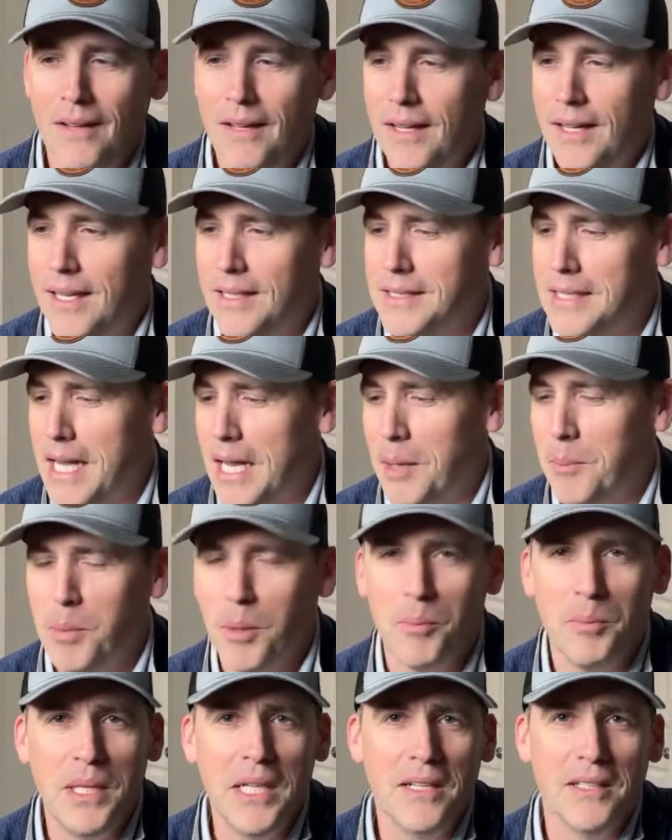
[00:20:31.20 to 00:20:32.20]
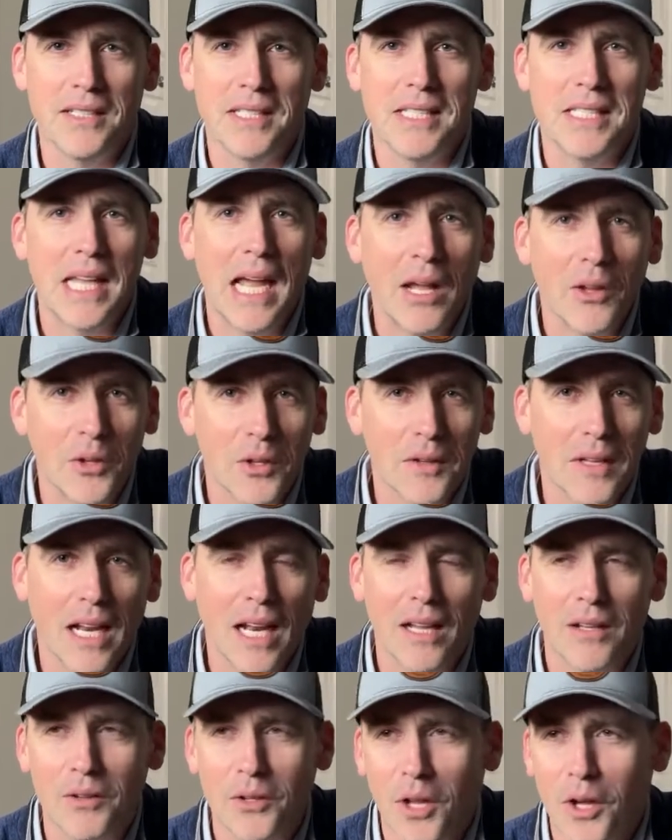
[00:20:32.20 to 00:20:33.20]
It's got a pepita salad that
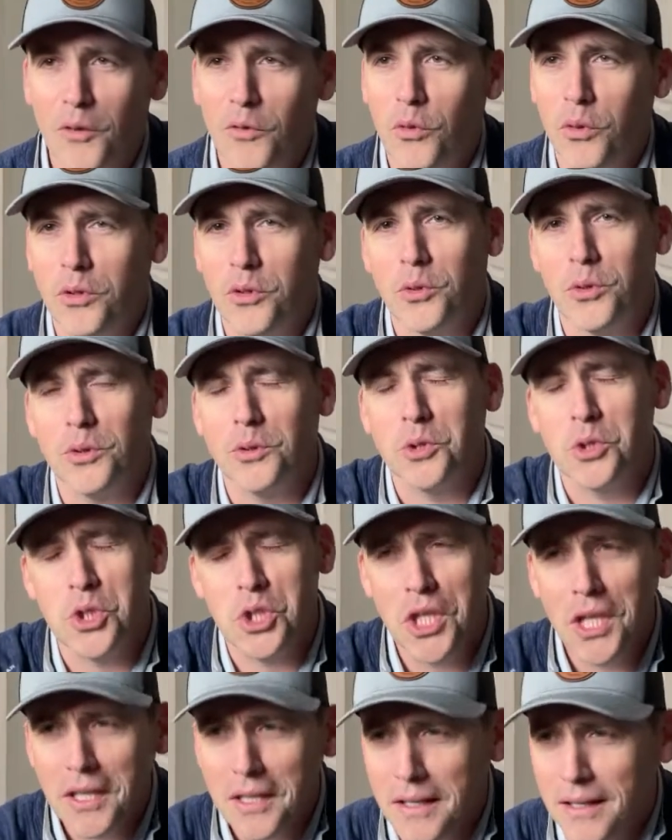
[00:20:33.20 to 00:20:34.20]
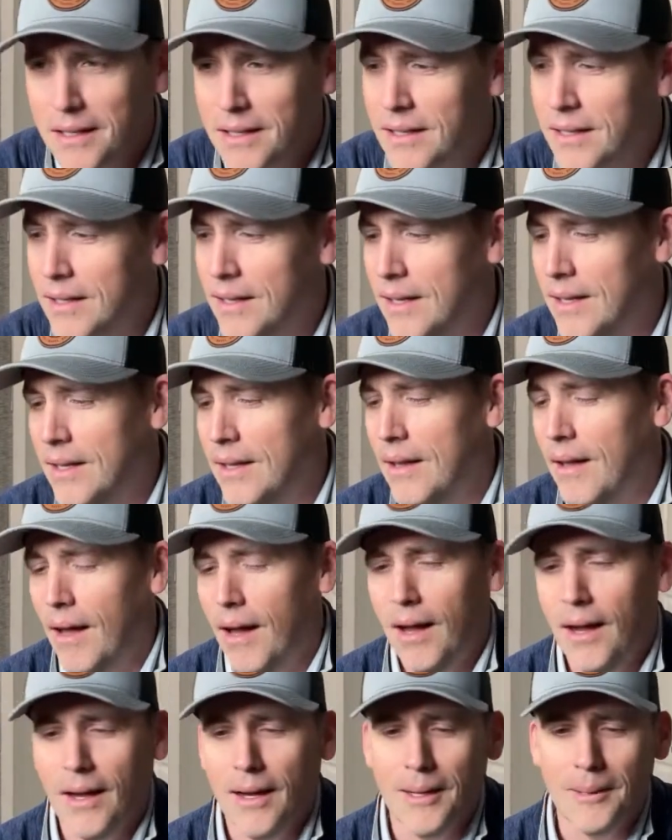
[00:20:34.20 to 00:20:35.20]
I love with grilled chicken.
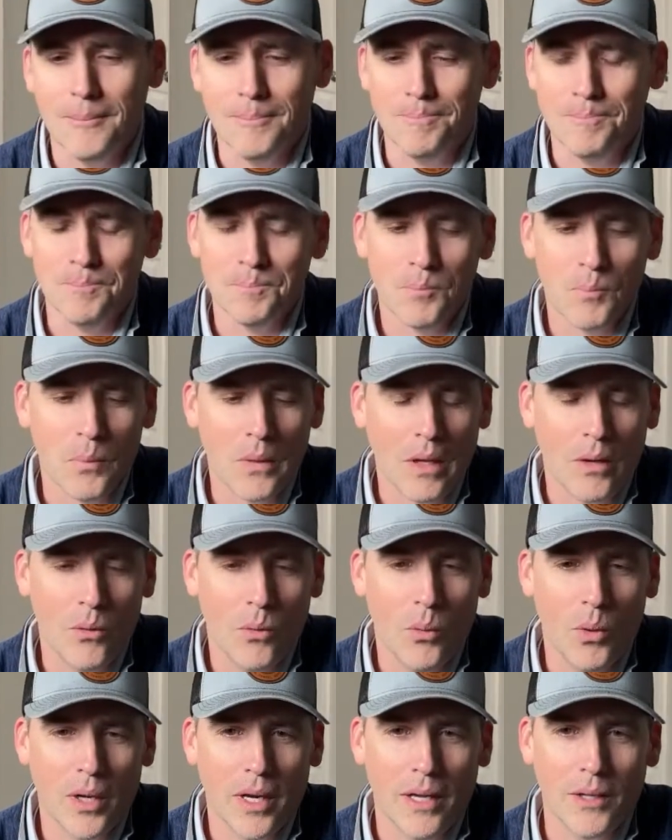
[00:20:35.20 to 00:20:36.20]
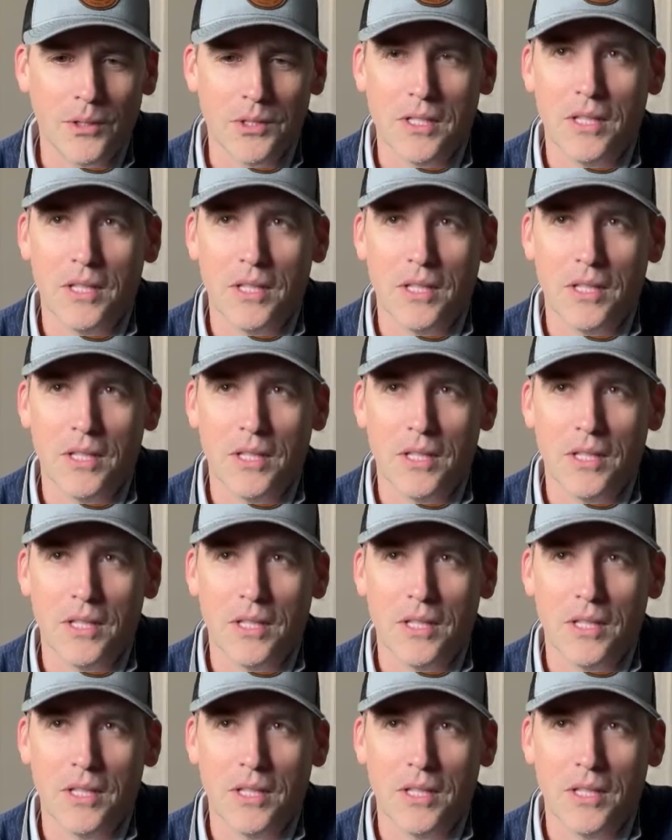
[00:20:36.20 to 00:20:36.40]
What else?